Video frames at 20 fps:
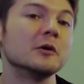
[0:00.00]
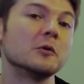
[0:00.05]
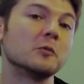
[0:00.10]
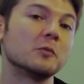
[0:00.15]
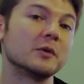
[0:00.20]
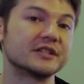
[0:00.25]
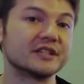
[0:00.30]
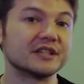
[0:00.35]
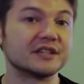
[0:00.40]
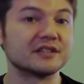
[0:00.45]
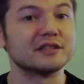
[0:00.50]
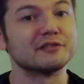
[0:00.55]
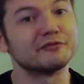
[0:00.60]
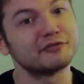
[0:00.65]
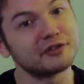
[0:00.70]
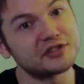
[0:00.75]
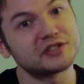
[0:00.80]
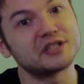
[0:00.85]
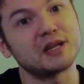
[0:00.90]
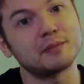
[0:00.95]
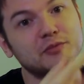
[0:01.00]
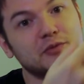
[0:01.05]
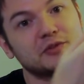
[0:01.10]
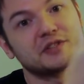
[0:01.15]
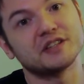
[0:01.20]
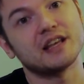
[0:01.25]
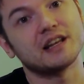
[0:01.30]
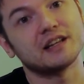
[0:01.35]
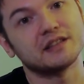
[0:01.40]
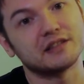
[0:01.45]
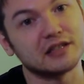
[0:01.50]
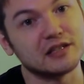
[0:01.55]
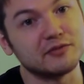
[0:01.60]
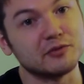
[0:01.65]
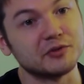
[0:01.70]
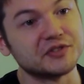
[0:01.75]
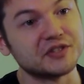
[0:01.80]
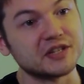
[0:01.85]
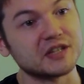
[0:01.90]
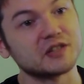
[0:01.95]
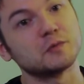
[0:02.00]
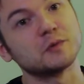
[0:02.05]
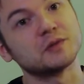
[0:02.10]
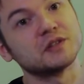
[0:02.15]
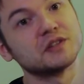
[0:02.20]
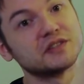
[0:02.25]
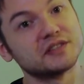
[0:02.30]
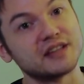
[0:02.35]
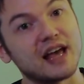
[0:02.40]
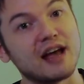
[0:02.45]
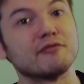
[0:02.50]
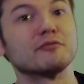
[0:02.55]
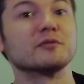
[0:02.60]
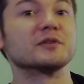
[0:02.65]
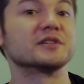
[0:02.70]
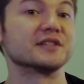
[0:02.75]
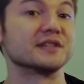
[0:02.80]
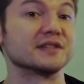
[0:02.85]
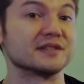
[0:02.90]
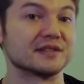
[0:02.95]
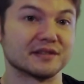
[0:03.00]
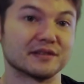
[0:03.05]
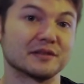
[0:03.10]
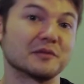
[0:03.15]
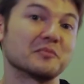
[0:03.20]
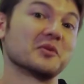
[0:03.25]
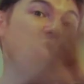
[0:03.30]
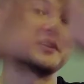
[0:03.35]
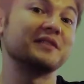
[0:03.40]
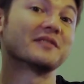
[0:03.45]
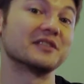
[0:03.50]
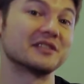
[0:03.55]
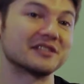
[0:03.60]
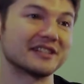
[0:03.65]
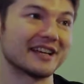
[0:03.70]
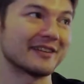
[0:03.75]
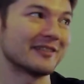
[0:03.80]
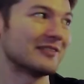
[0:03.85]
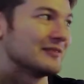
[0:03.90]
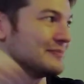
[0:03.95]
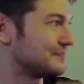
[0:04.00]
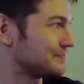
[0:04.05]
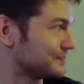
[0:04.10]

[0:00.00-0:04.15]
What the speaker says: which is the first step towards getting to level 6, which is staff, which is the point of this channel.